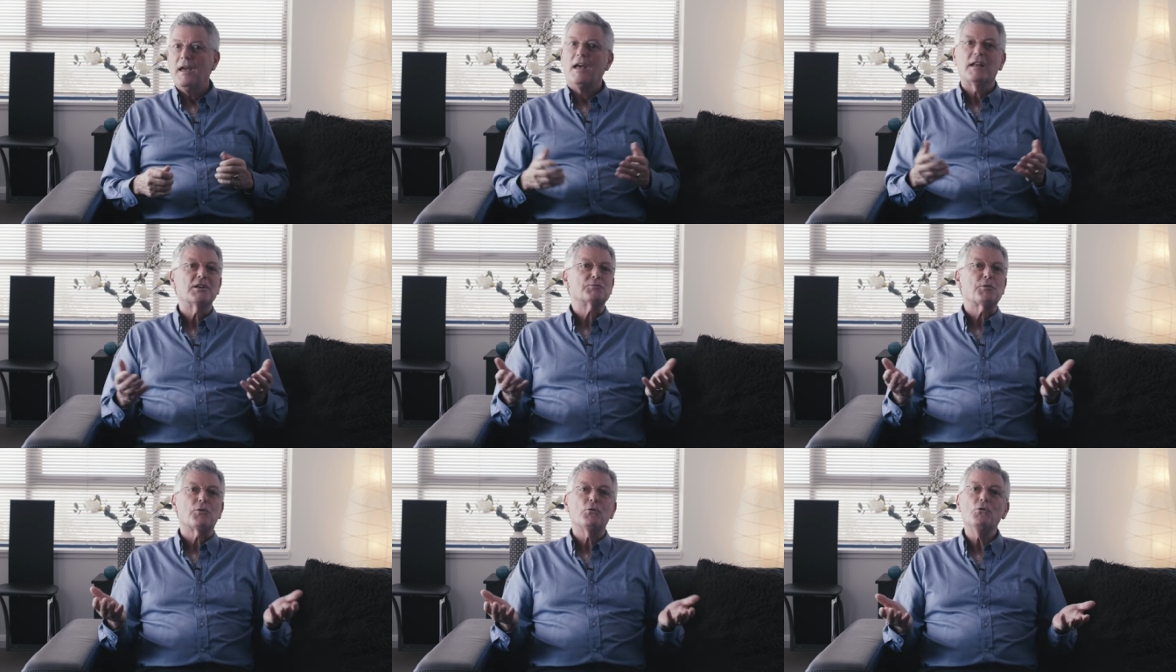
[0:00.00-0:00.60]
And
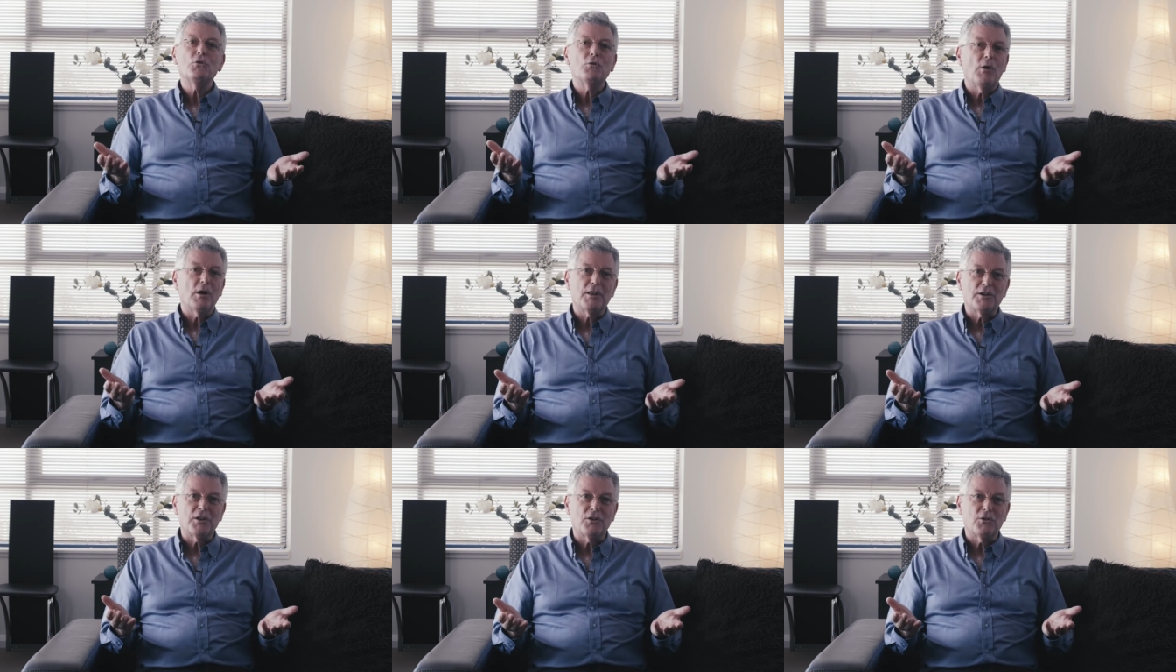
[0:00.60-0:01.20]
as with all
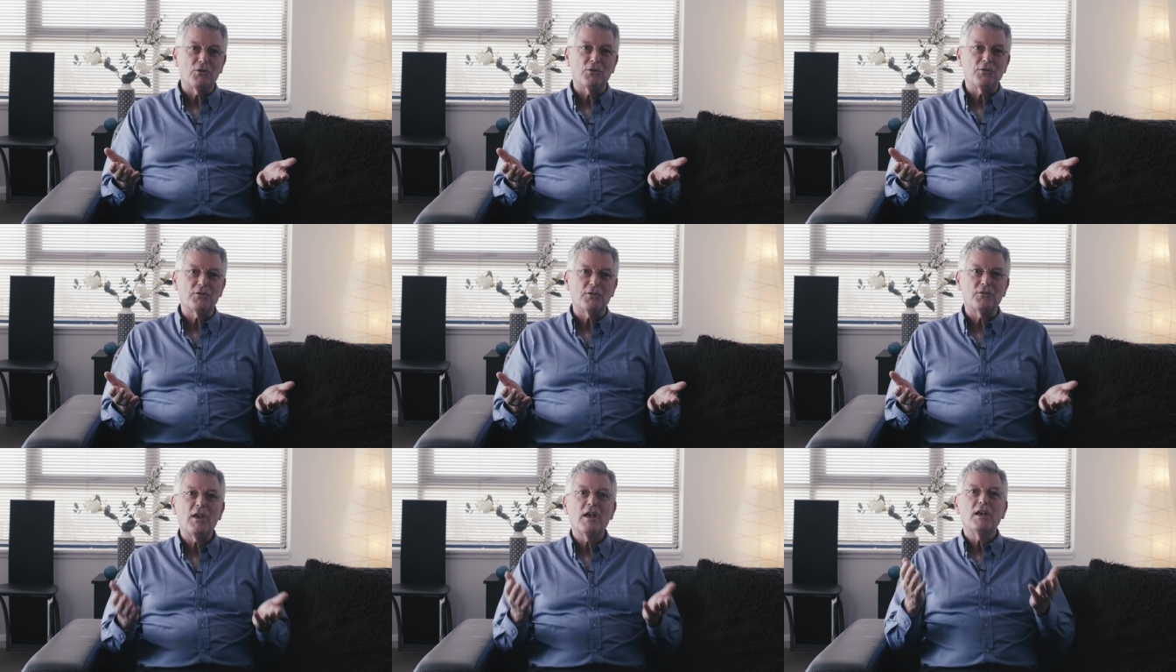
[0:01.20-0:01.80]
quality
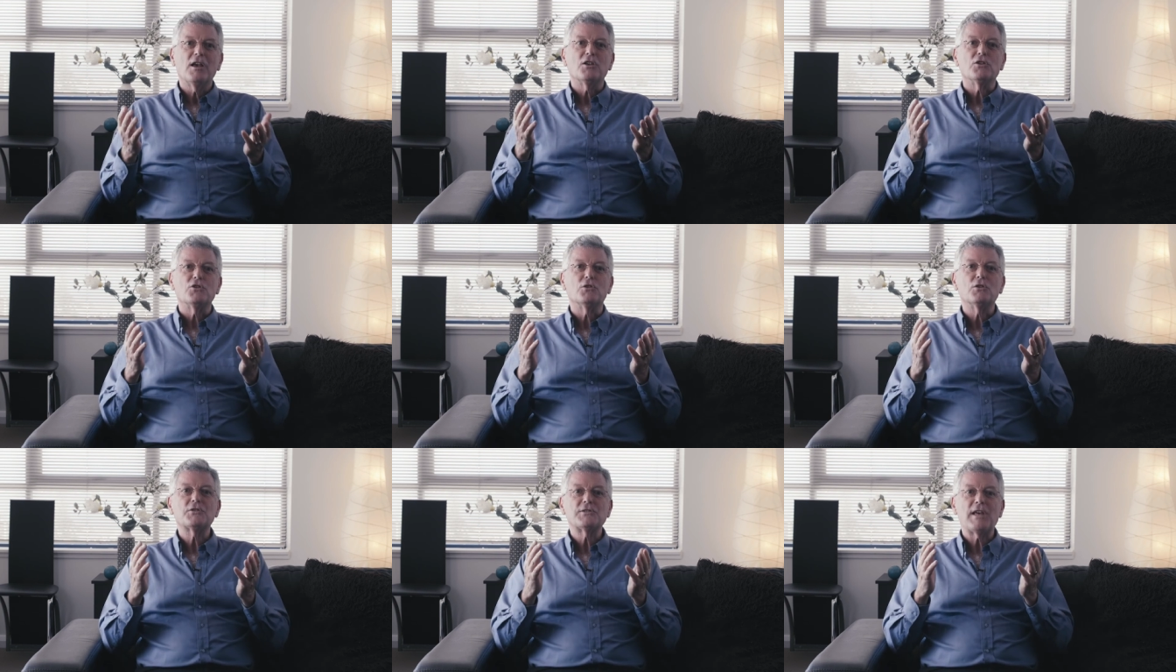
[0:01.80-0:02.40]
courses,
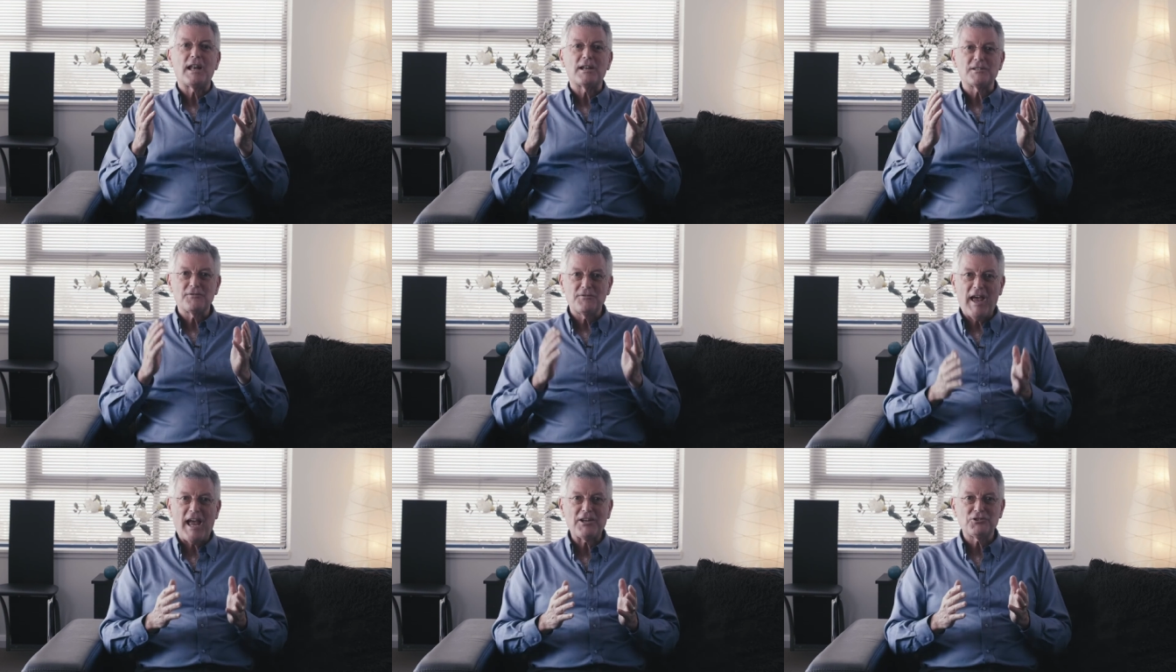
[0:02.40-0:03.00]
your
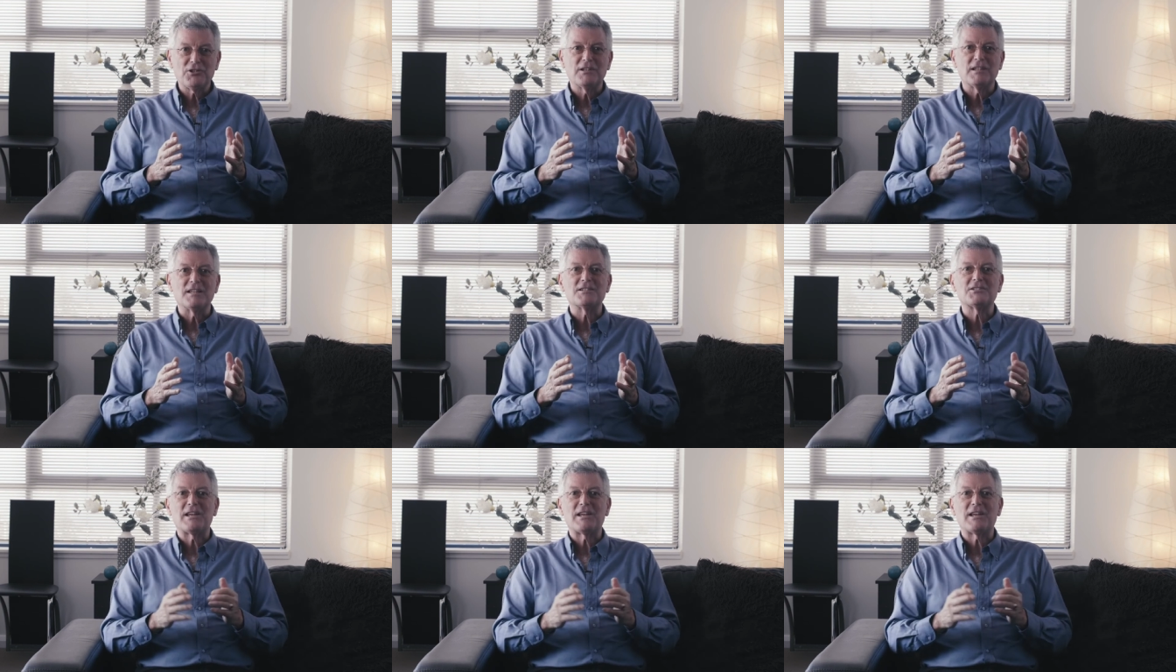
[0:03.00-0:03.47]
satisfaction is